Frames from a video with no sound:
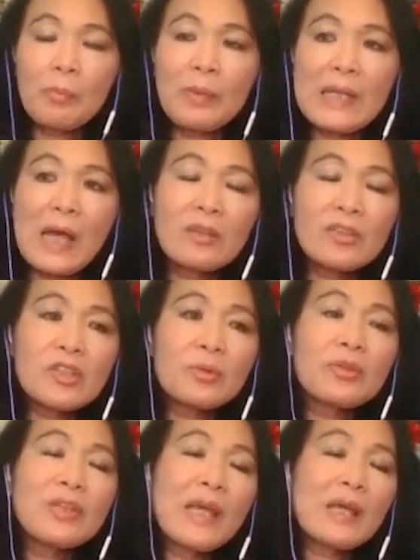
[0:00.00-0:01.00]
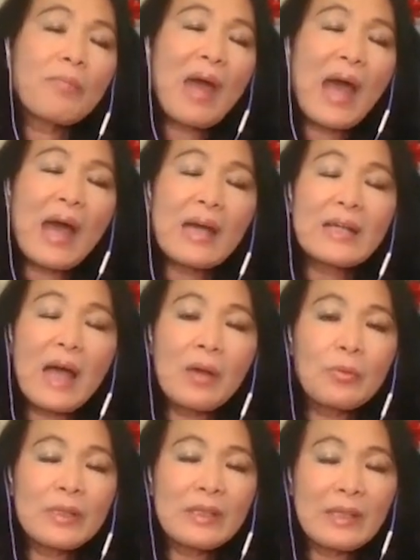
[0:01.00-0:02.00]
But now to think back,
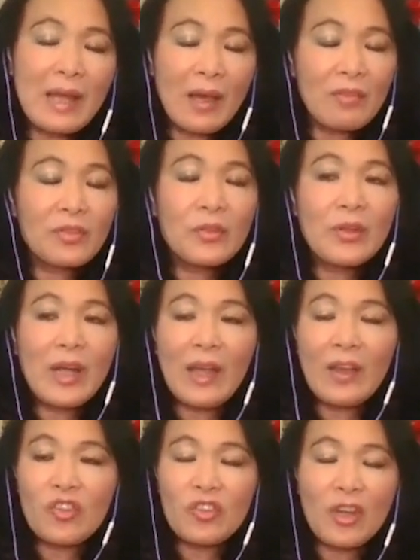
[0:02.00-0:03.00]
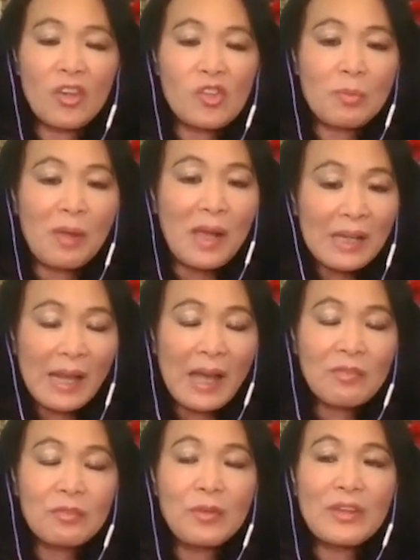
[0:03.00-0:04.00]
I would never exchange my
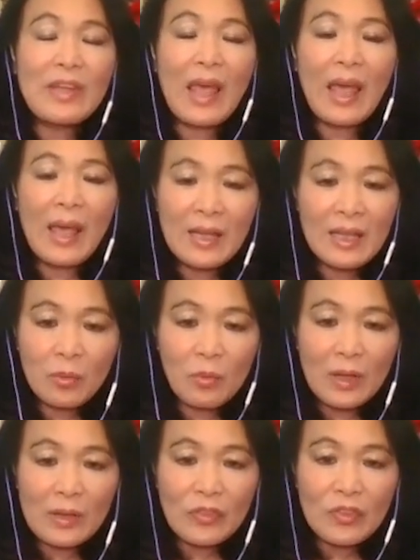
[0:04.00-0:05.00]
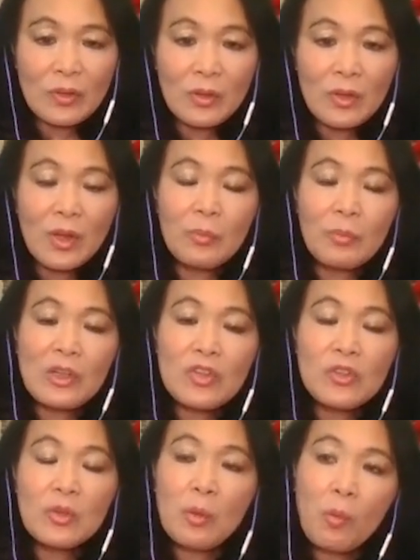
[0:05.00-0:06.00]
life with anyone's,
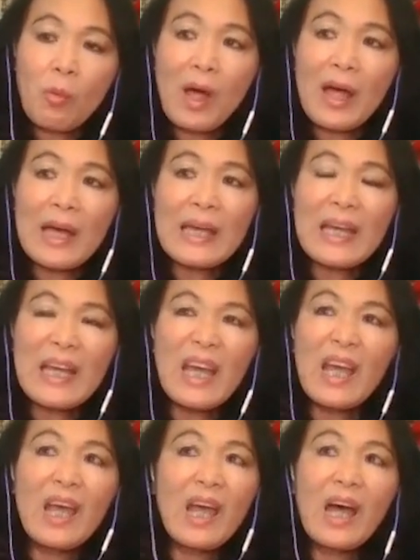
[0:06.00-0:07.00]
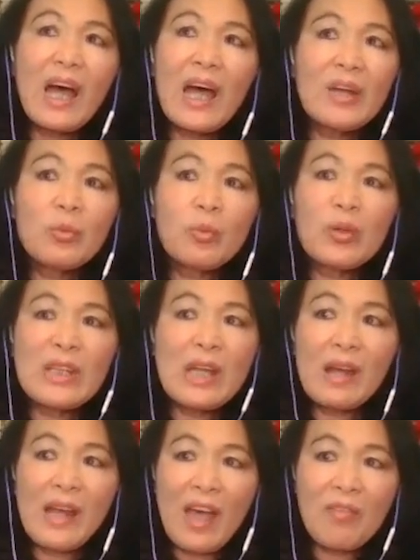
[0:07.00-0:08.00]
because you know why? I would
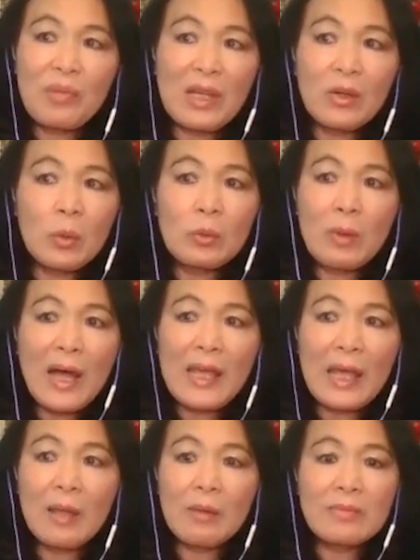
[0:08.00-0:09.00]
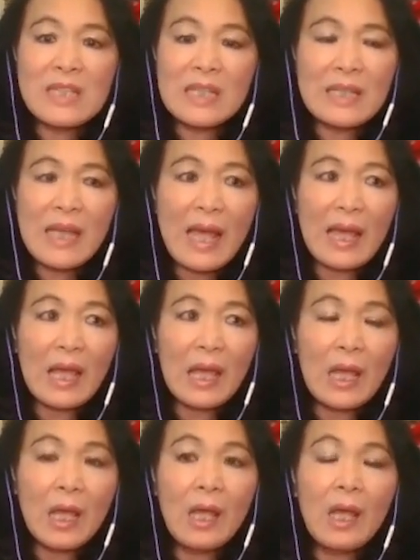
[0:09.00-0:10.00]
not have been who I am today.
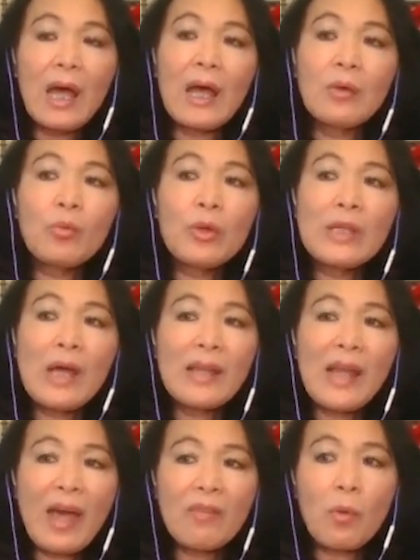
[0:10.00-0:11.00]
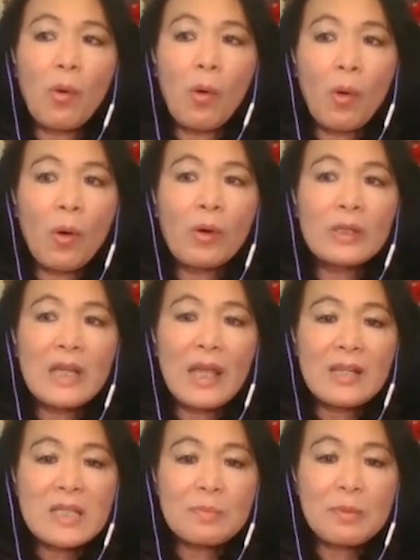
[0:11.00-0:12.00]
I would not have all the
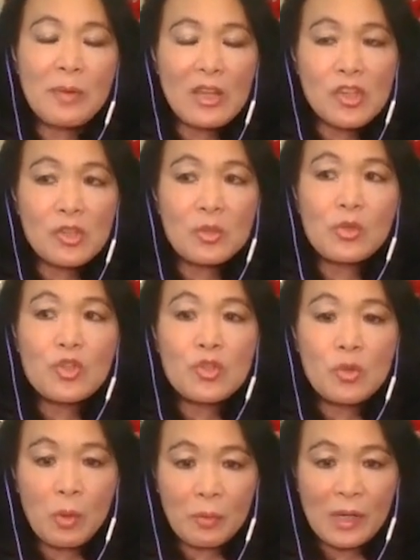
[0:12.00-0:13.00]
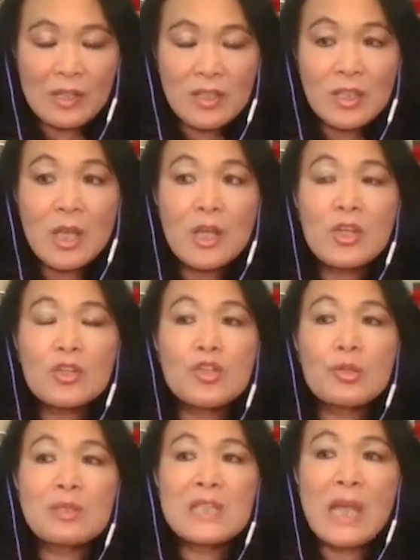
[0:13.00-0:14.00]
inspirational stories
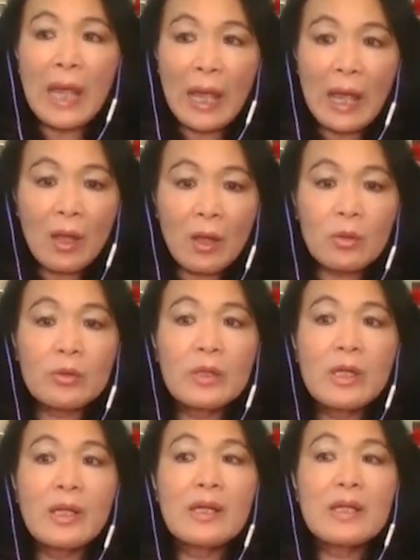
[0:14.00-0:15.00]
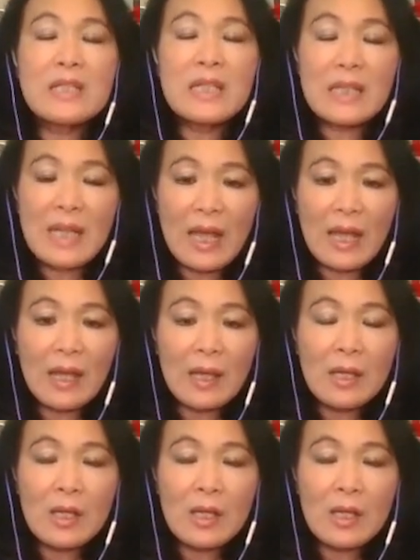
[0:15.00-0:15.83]
to tell today.